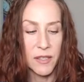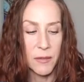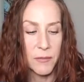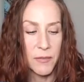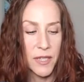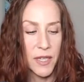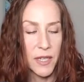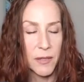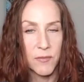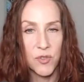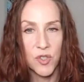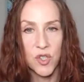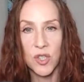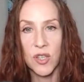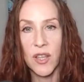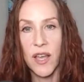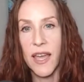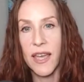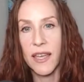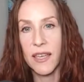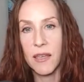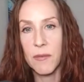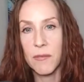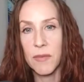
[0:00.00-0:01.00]
because sometimes
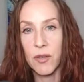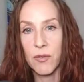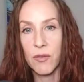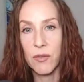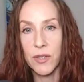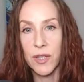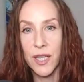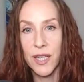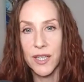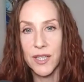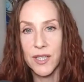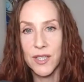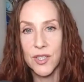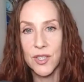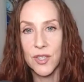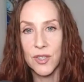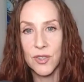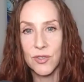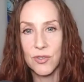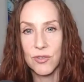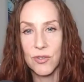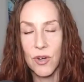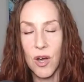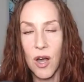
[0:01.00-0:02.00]
July can be related
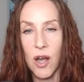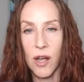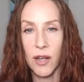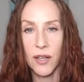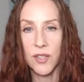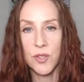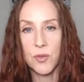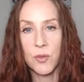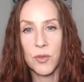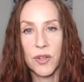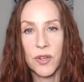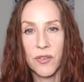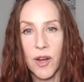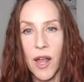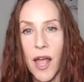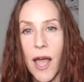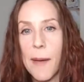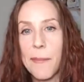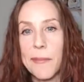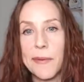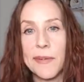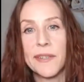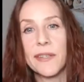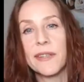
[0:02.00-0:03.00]
to August, whatever
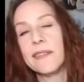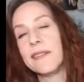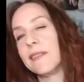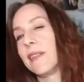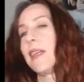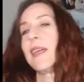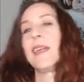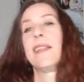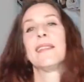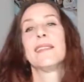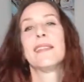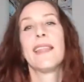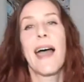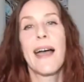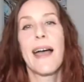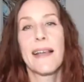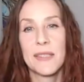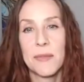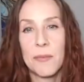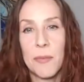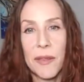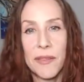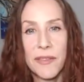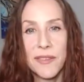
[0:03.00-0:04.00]
happened in
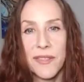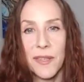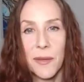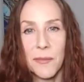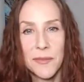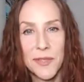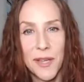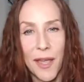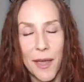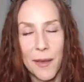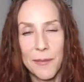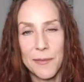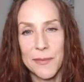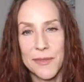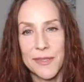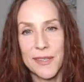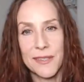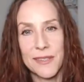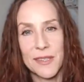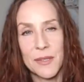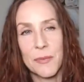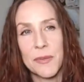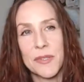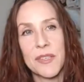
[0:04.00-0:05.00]
last month
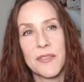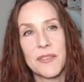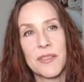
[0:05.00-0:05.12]
sometimes is